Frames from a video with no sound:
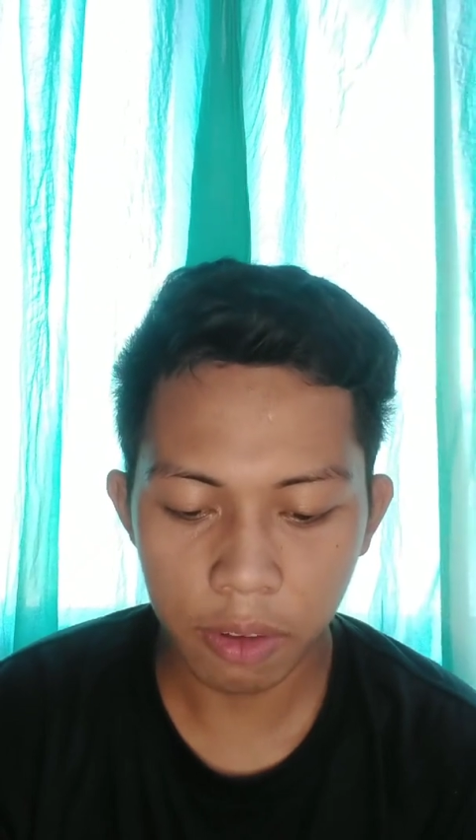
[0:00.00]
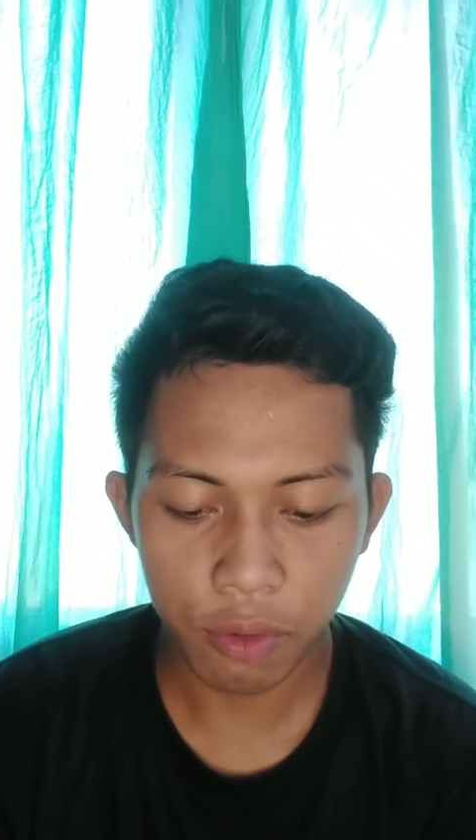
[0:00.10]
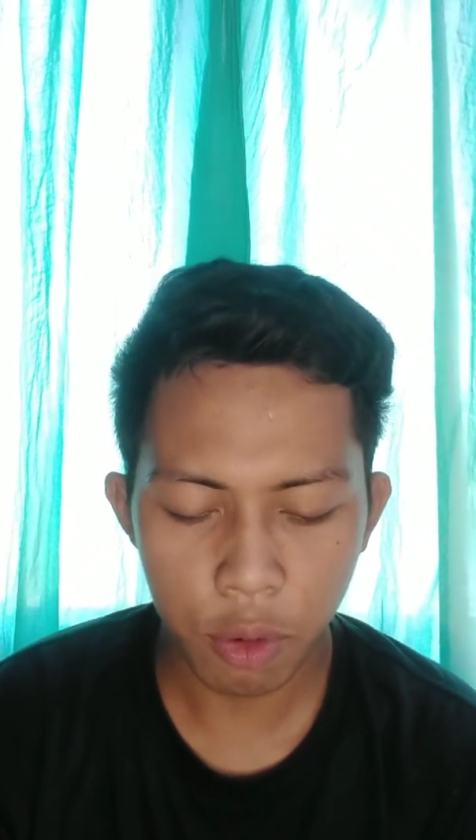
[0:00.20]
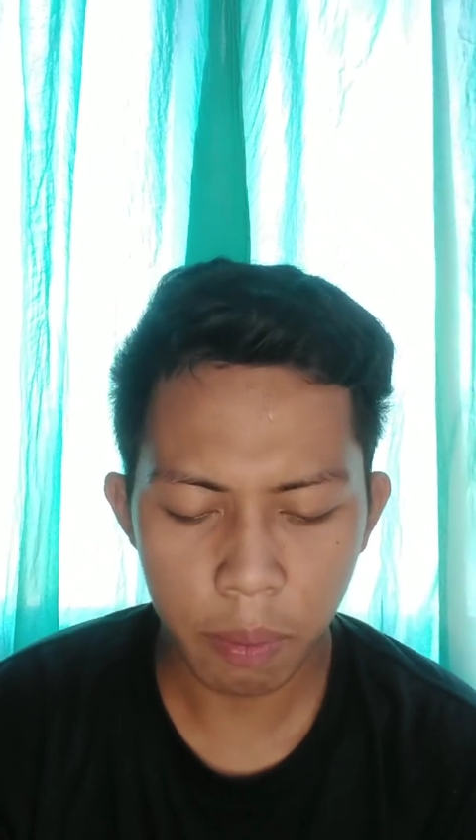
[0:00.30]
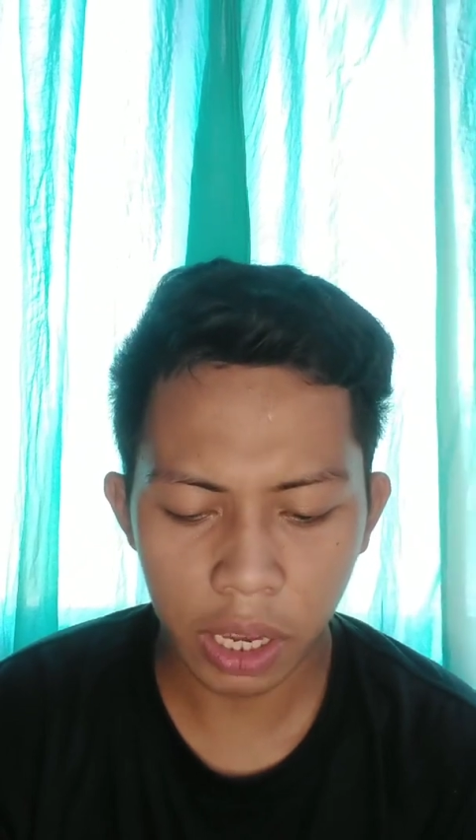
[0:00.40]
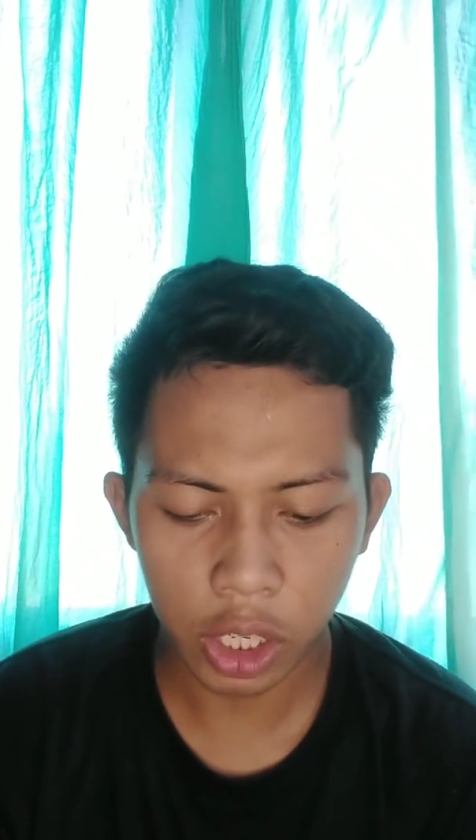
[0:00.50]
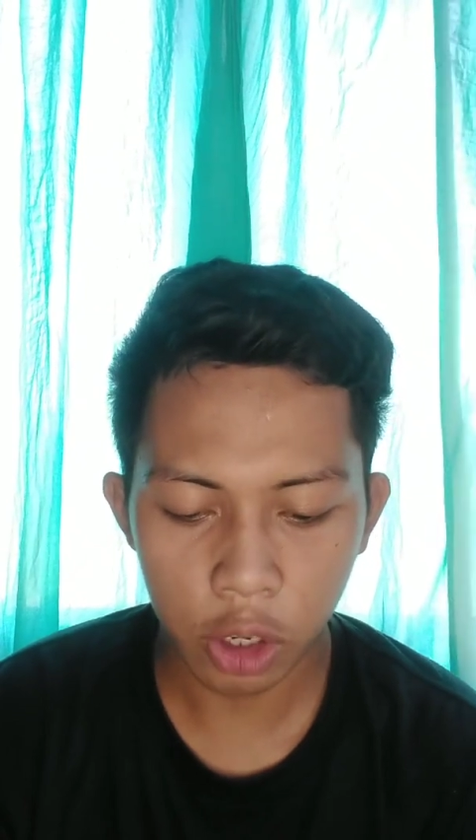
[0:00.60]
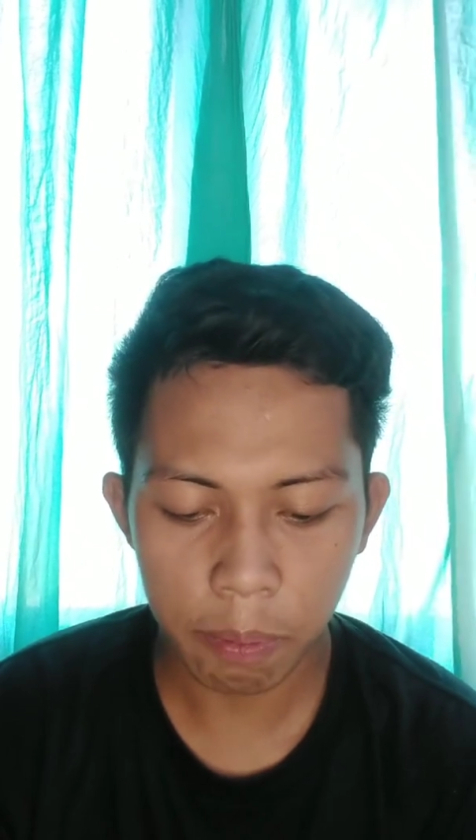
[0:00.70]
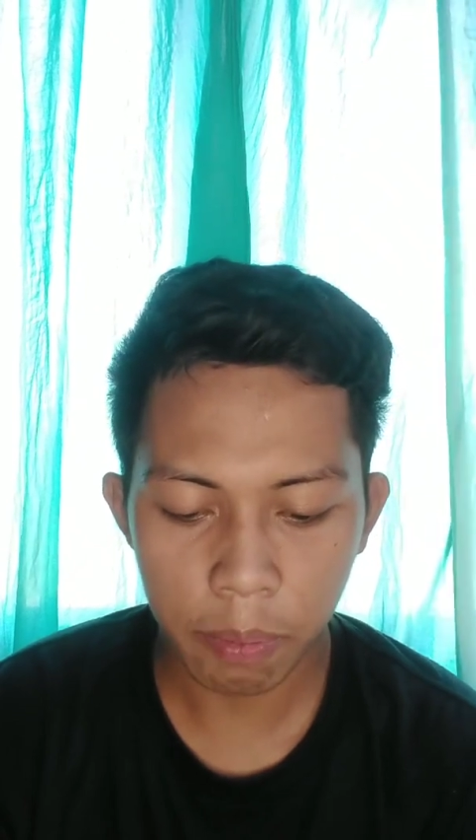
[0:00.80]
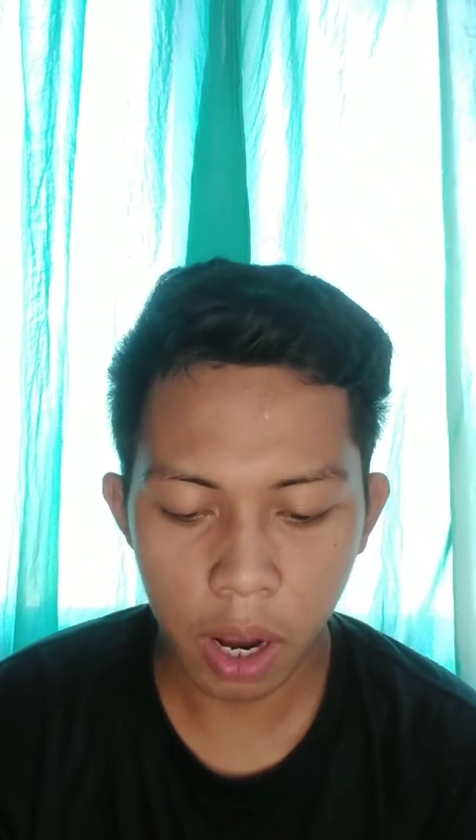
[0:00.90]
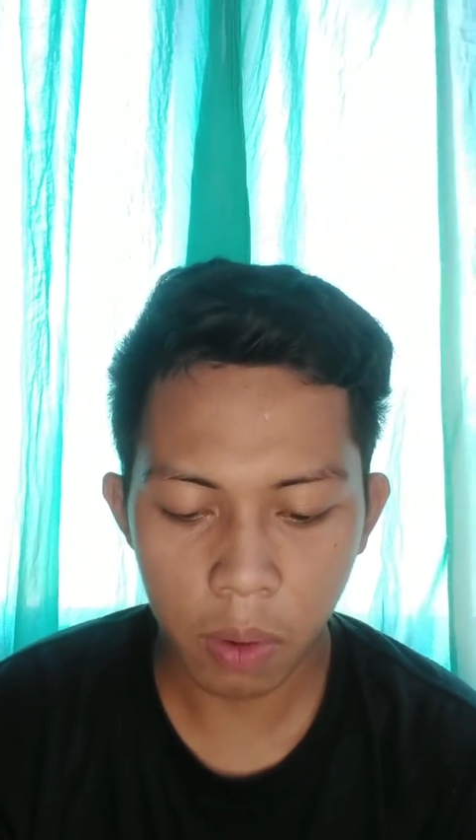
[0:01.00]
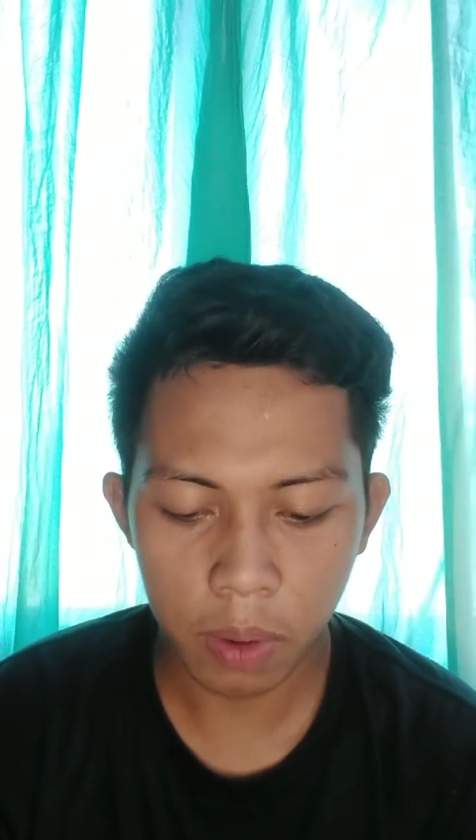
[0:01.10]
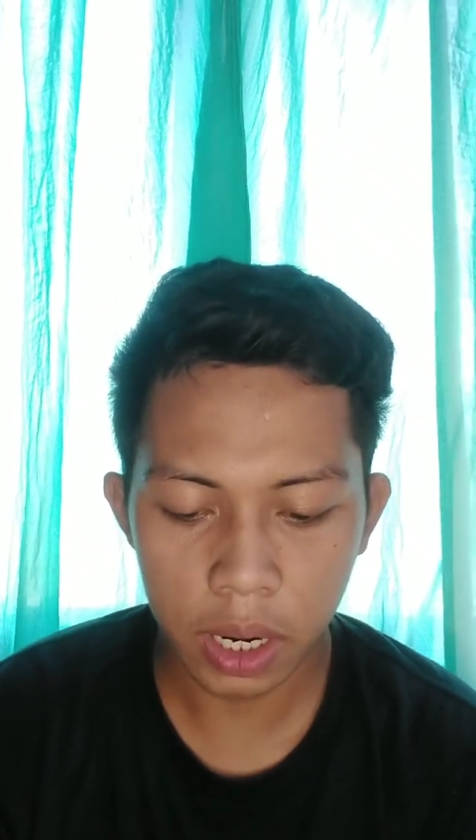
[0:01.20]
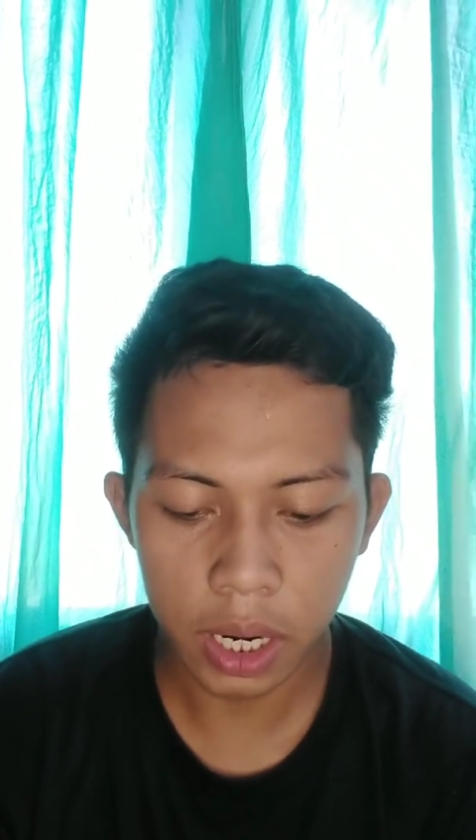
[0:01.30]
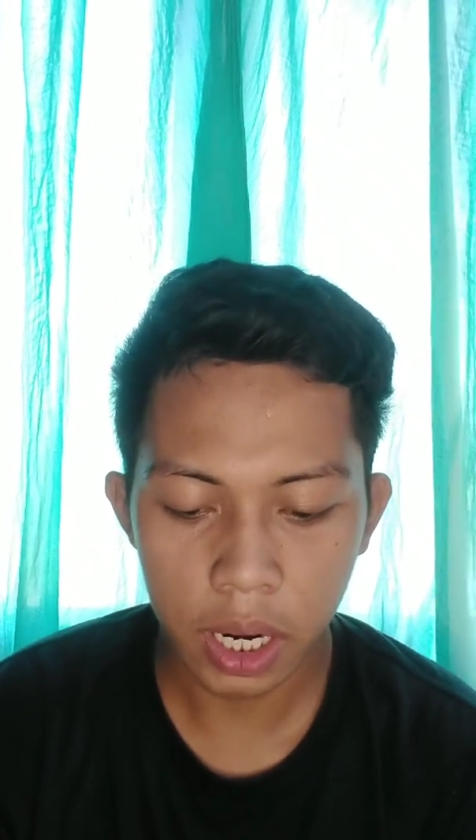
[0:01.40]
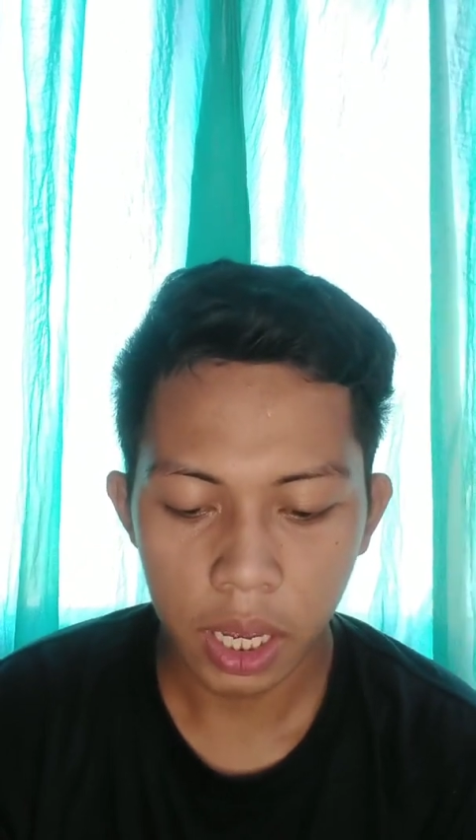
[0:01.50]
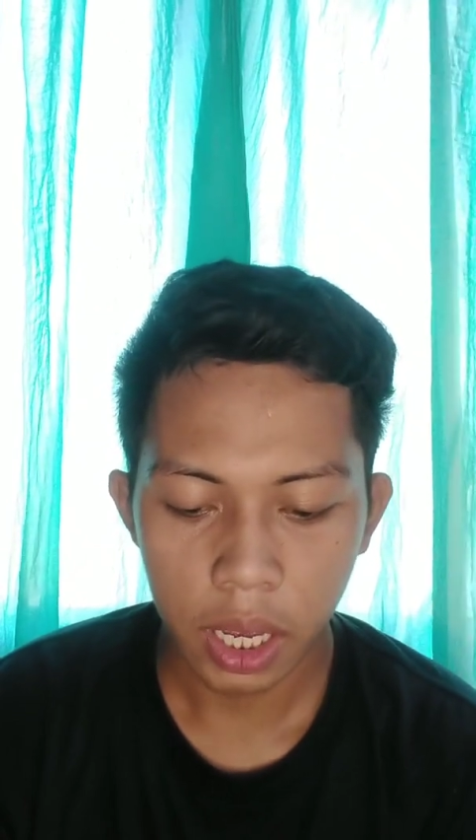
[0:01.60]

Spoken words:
information power